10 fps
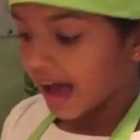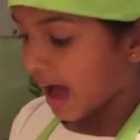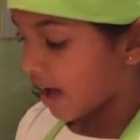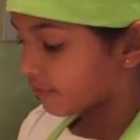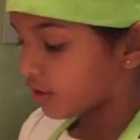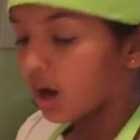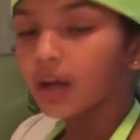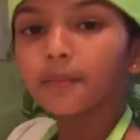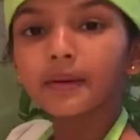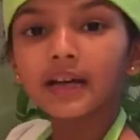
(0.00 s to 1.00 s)
I've
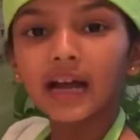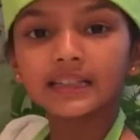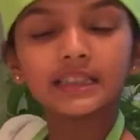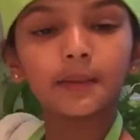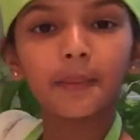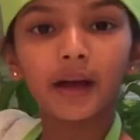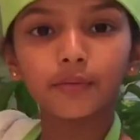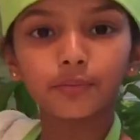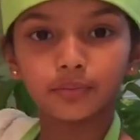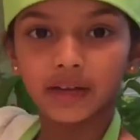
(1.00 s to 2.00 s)
gotten my icing bag
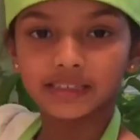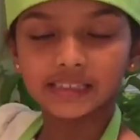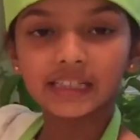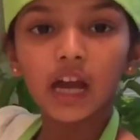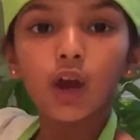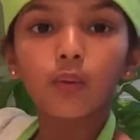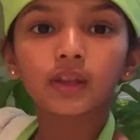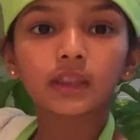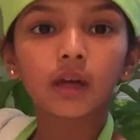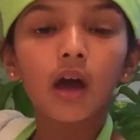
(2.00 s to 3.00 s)
ready
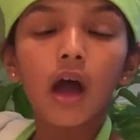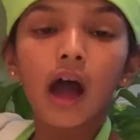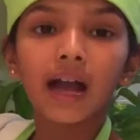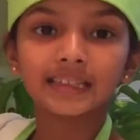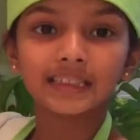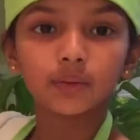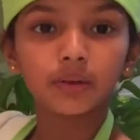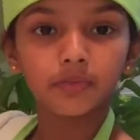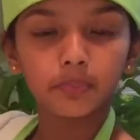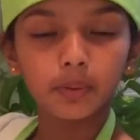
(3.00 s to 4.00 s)
with the icing
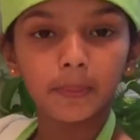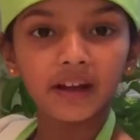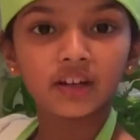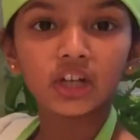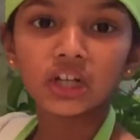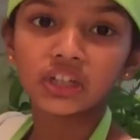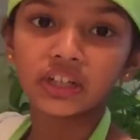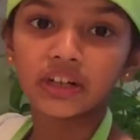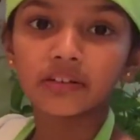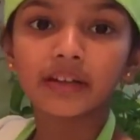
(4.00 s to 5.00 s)
we've prepared
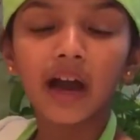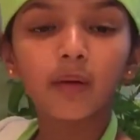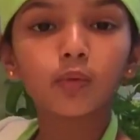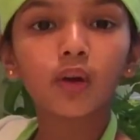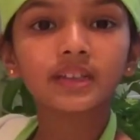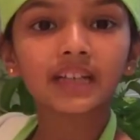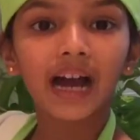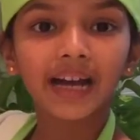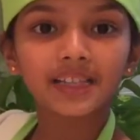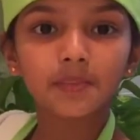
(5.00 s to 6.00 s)
earlier. Now I'm going to
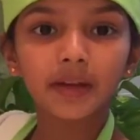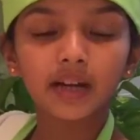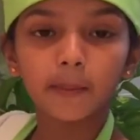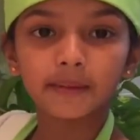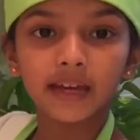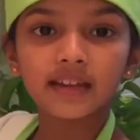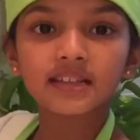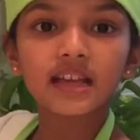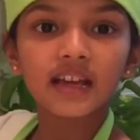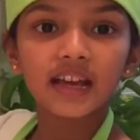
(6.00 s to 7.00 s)
ice my cupcakes
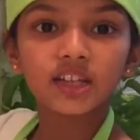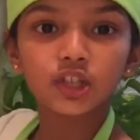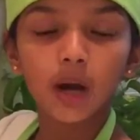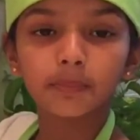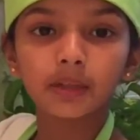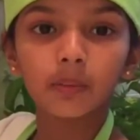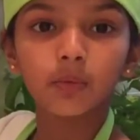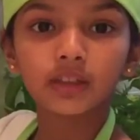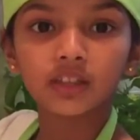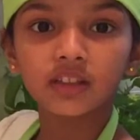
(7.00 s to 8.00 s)
and top them
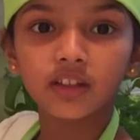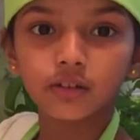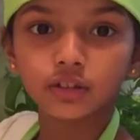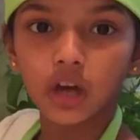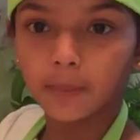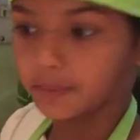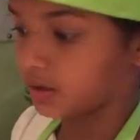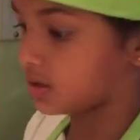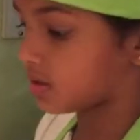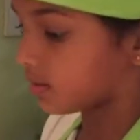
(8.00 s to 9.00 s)
with the little toppers.